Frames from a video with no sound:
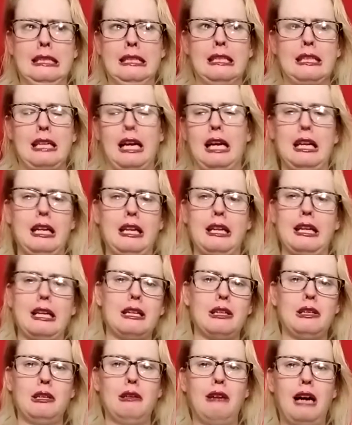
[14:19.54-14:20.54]
kind of thing.
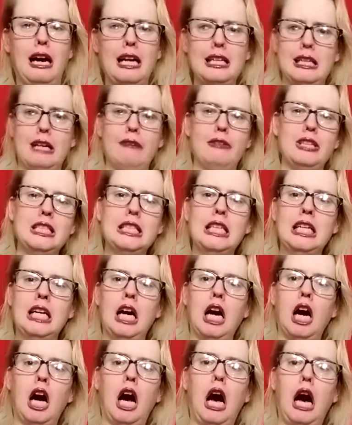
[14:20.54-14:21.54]
So I love it.
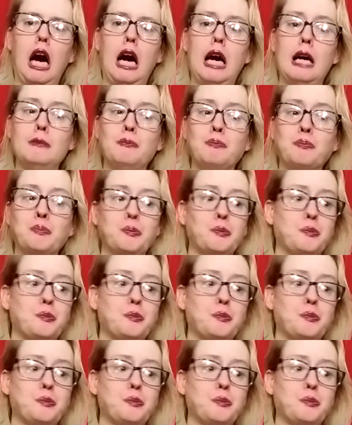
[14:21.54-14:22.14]
Um,